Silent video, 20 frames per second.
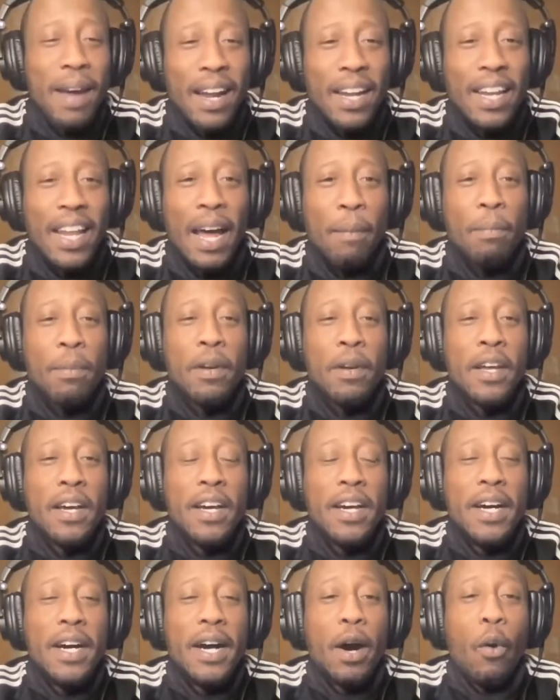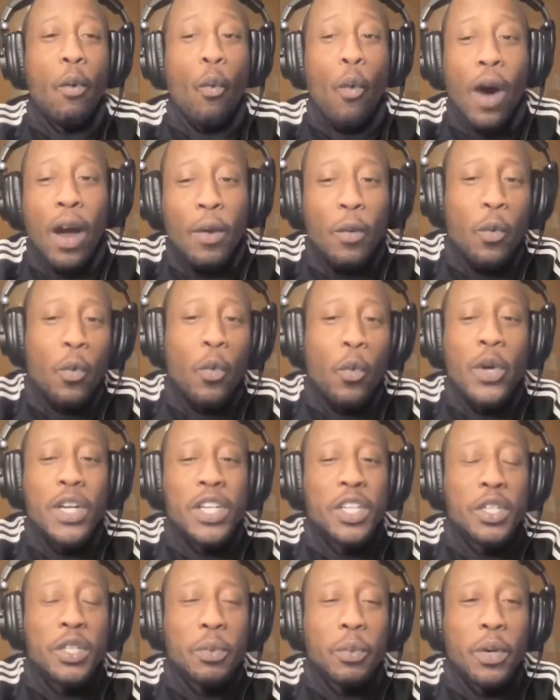bad will happen. What? Who
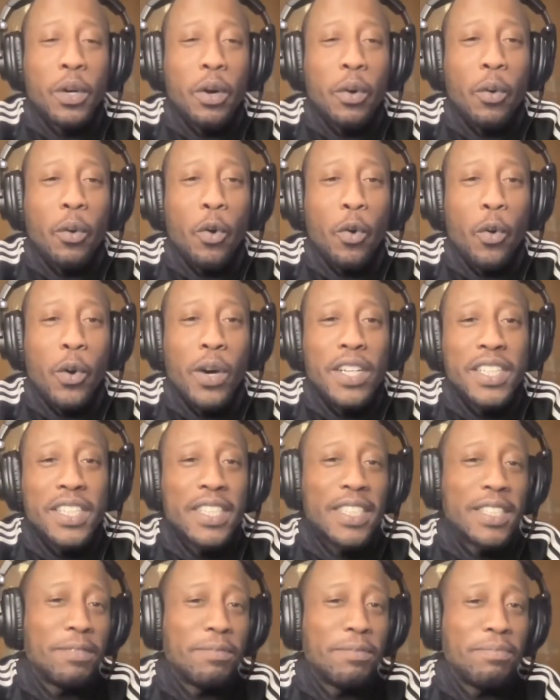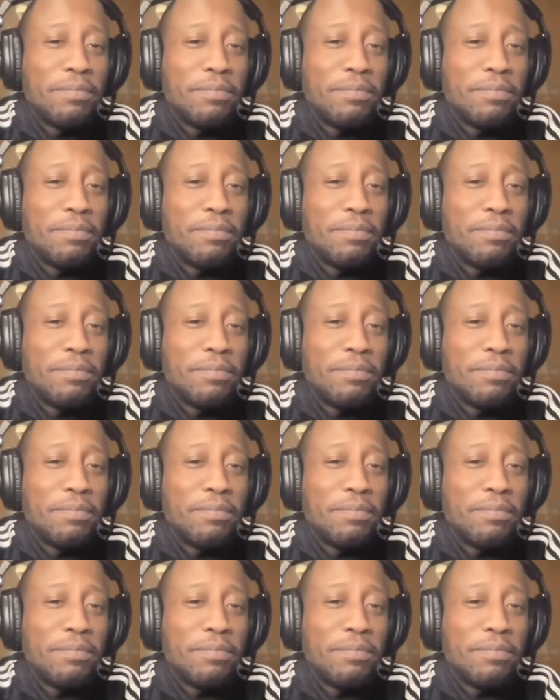was it?